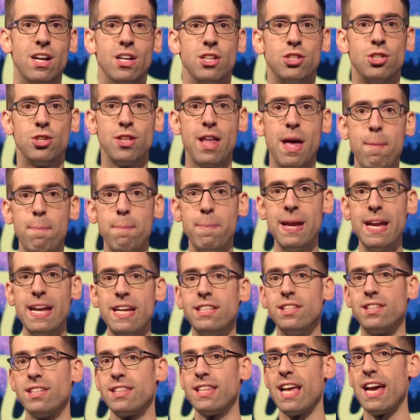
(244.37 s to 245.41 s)
So that
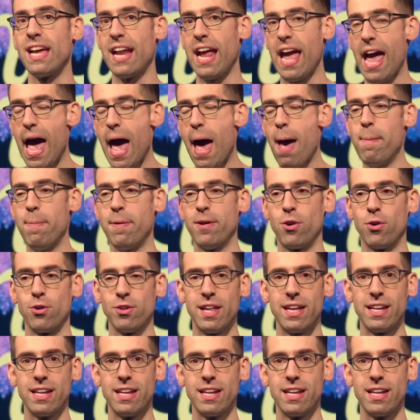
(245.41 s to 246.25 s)
means that that habit or